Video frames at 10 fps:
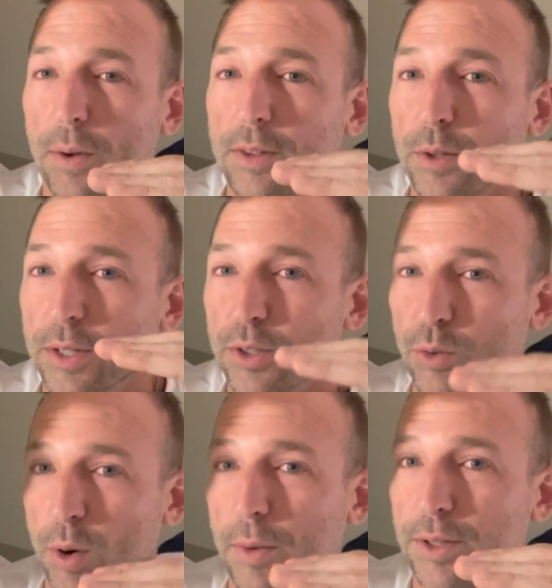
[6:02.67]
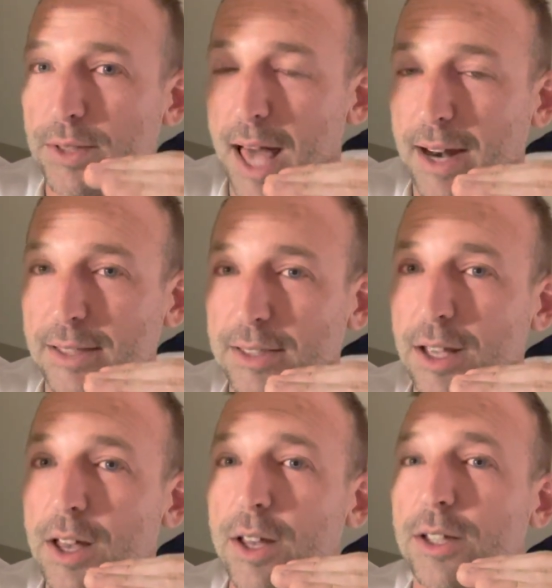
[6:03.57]
to its normal status.
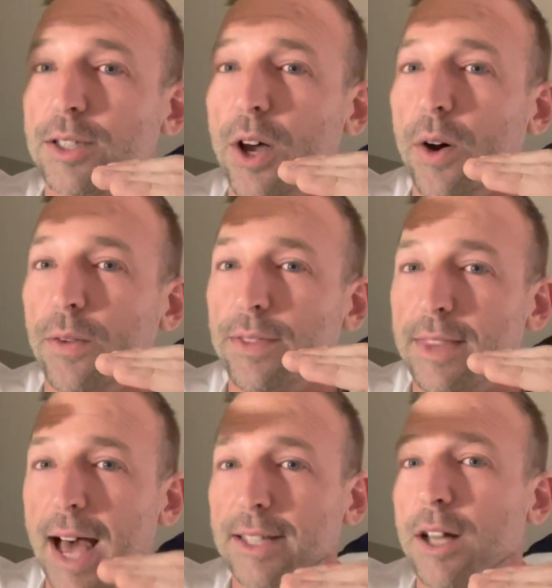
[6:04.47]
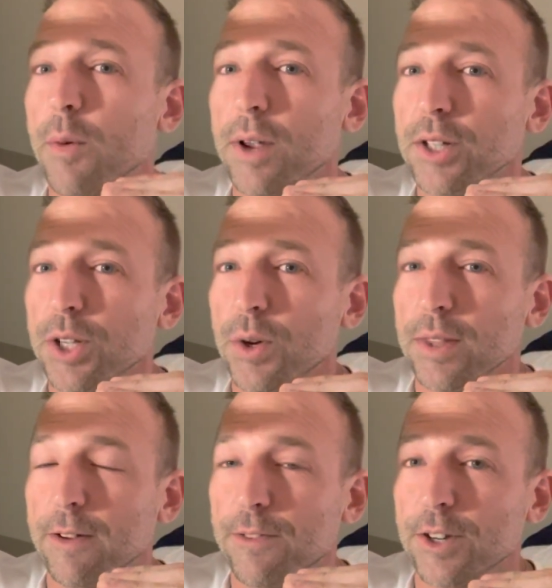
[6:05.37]
So that's all we're going to do in
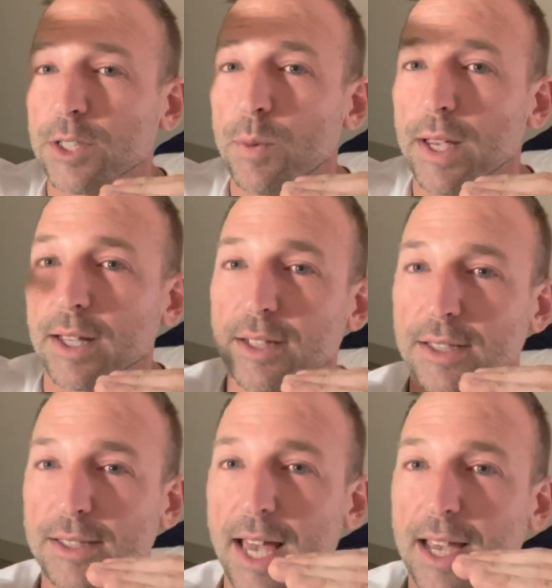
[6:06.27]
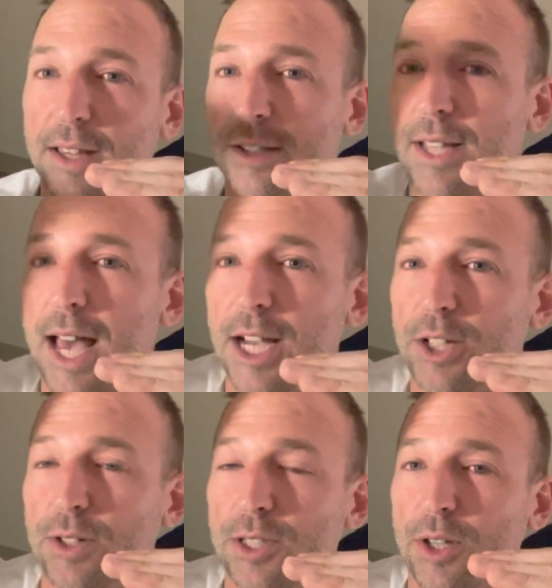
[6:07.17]
the first week, is just take in this
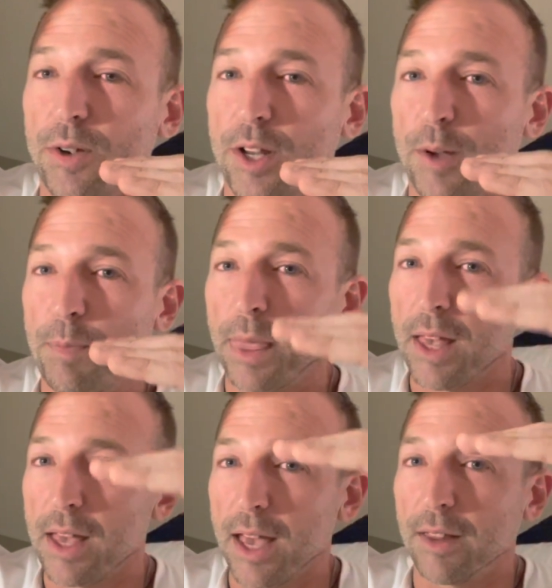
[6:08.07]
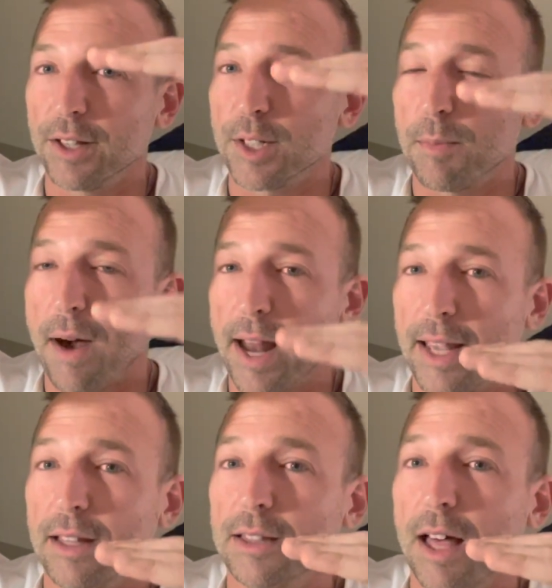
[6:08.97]
extra sodium and let your
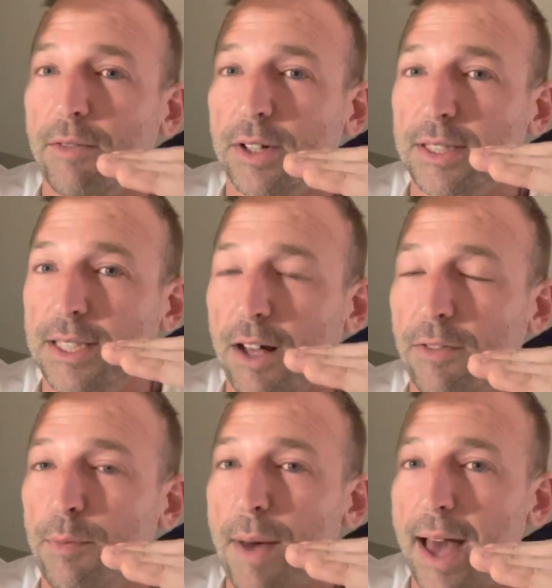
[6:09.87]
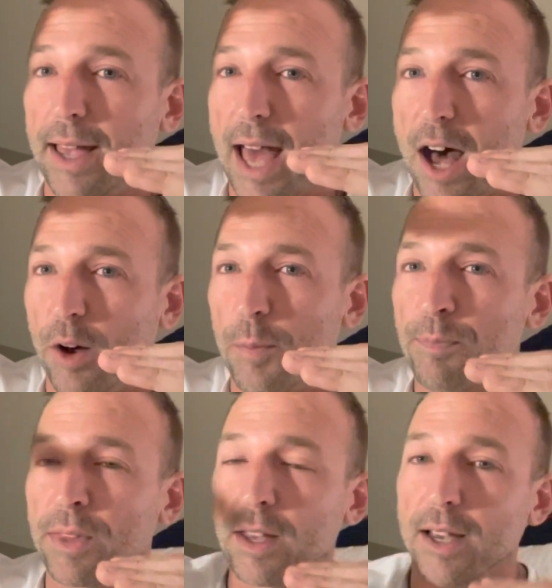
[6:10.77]
body level itself back out.
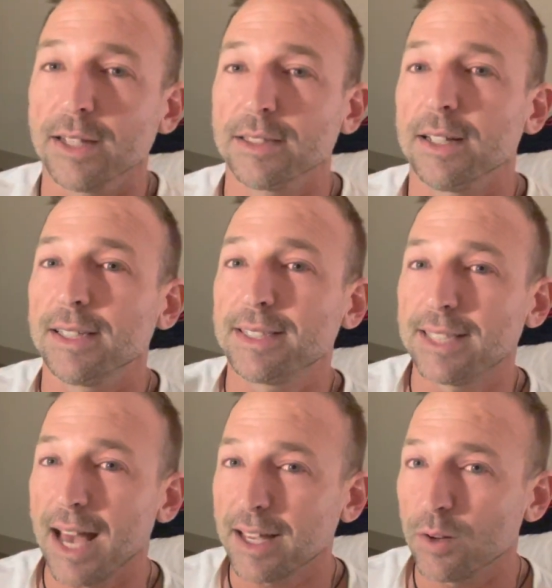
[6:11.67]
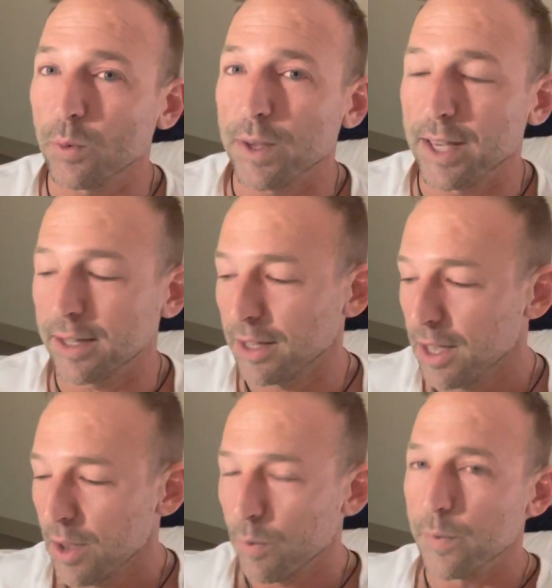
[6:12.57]
Because in the second week,
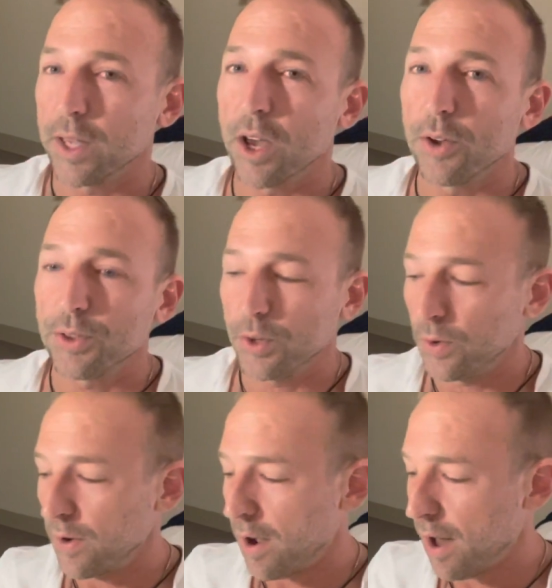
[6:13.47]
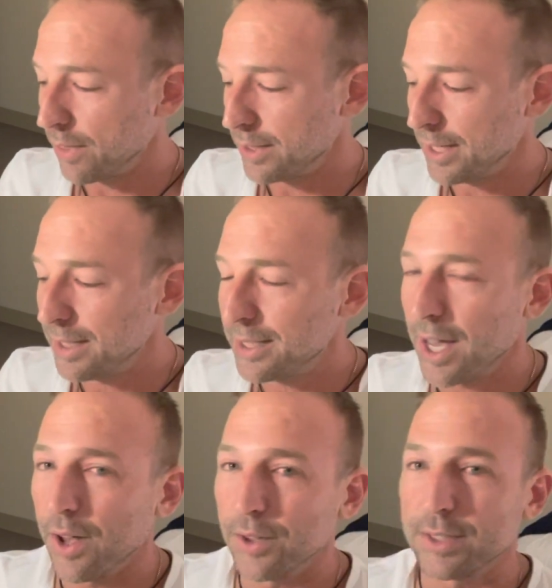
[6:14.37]
when we go through all the
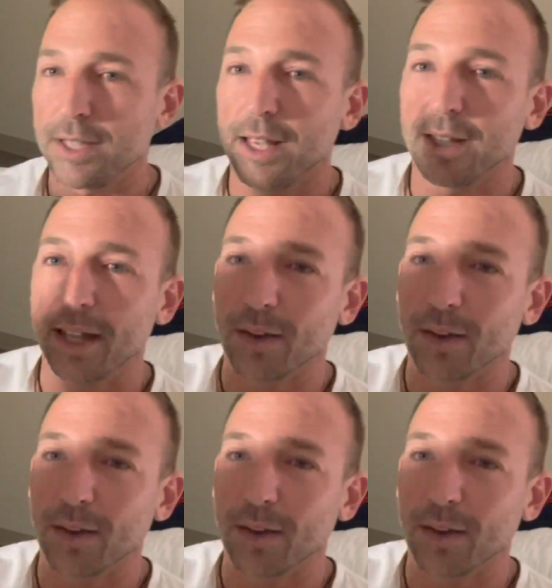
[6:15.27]
details, and like